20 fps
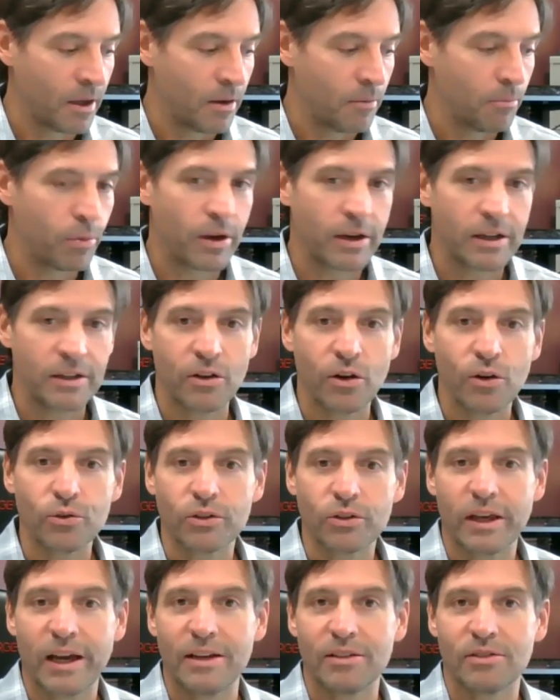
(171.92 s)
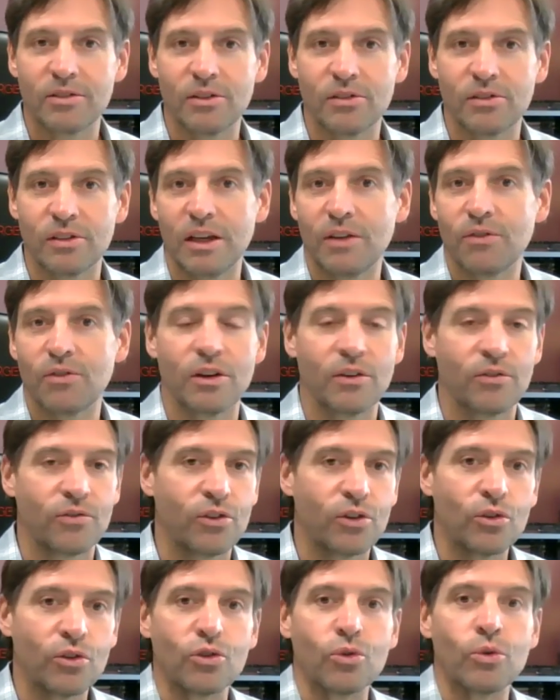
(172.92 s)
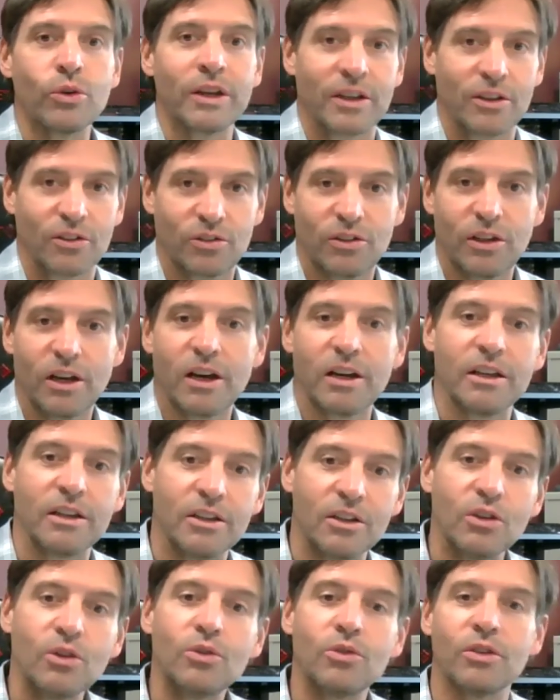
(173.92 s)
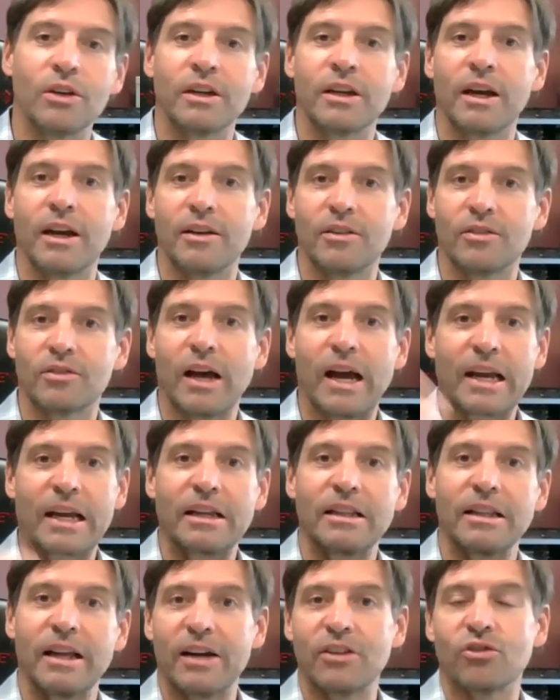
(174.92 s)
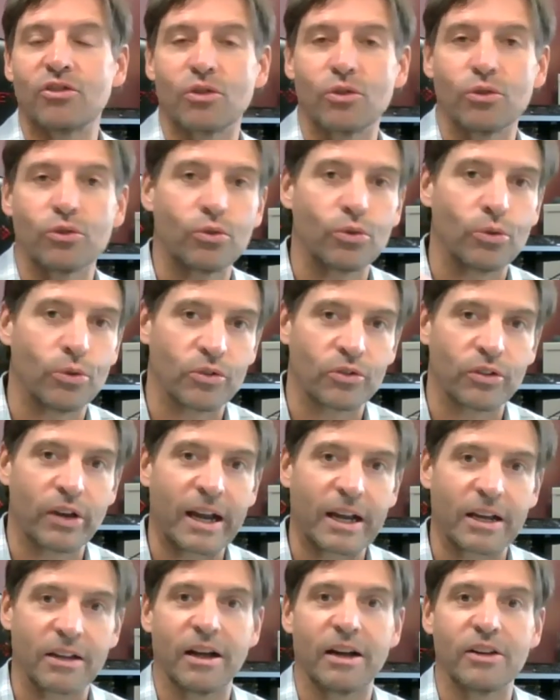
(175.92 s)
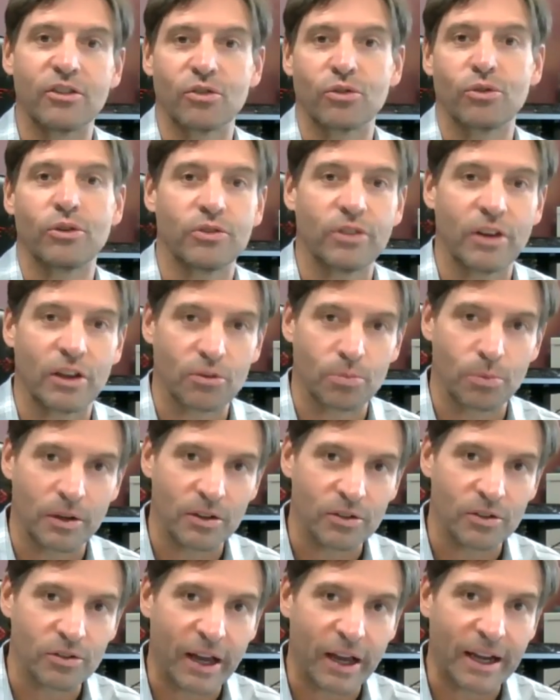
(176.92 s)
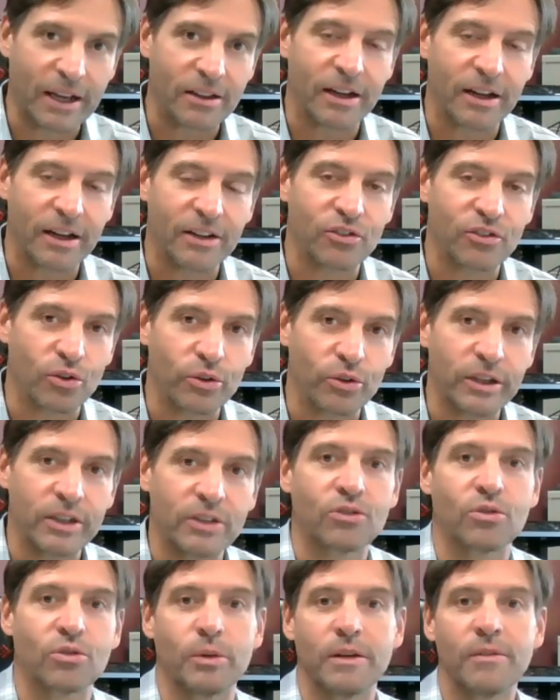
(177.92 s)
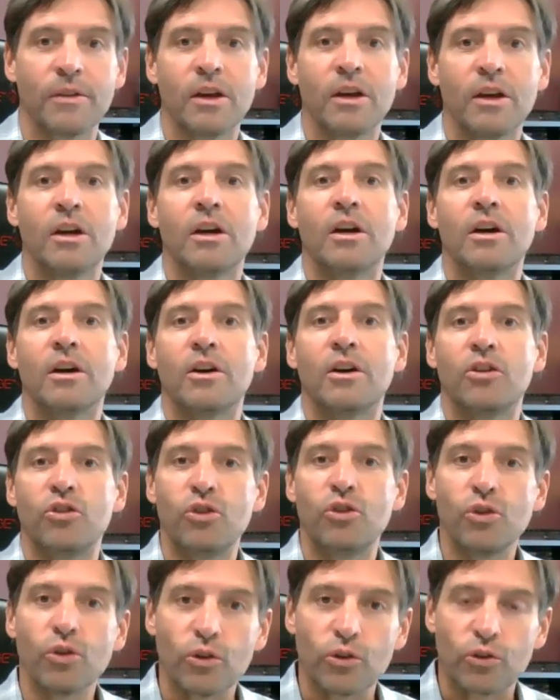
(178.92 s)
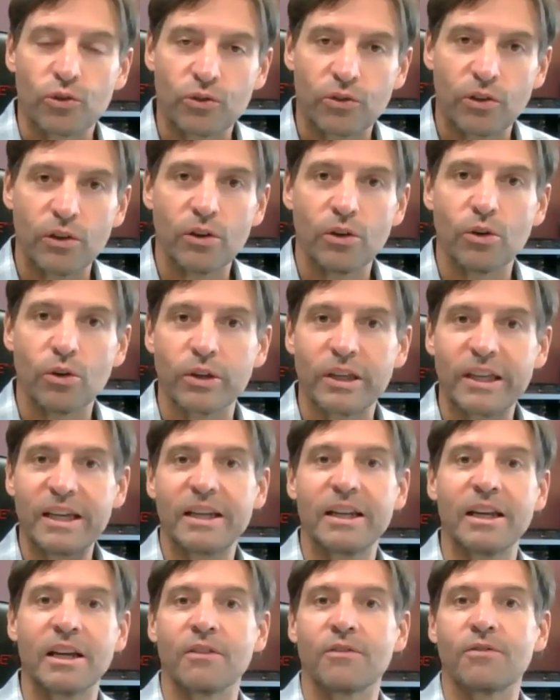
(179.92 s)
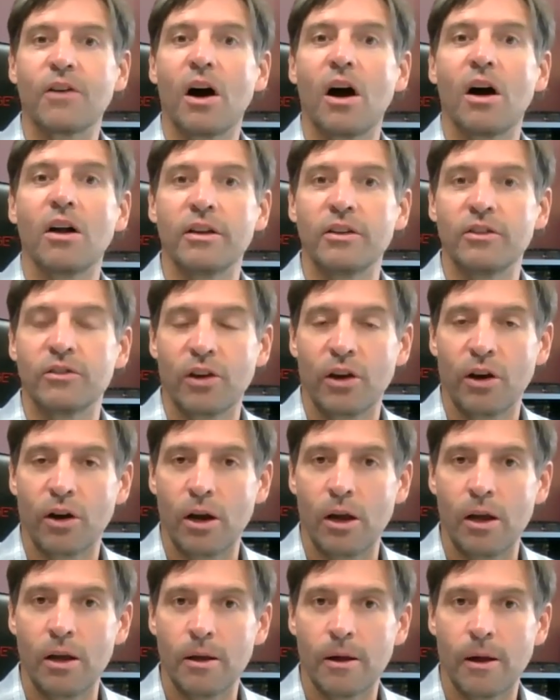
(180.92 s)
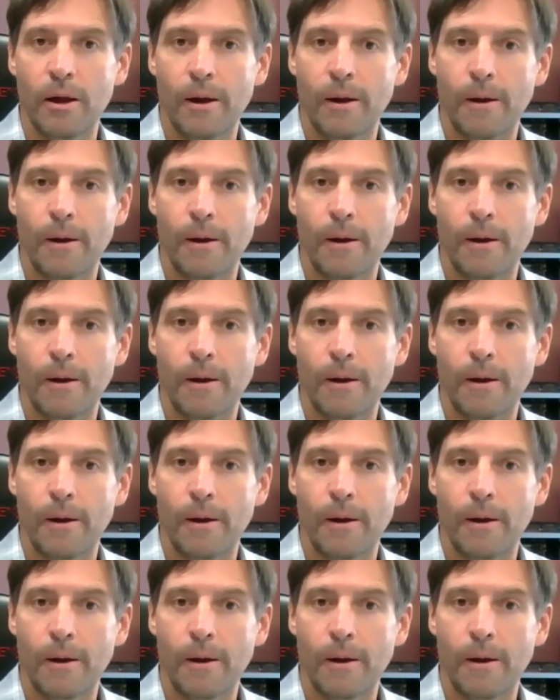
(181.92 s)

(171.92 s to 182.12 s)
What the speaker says: But in those cases, even if you're doing a study using a psychological tool, a psychological assessment, a psychological instrument, you're still getting voluntary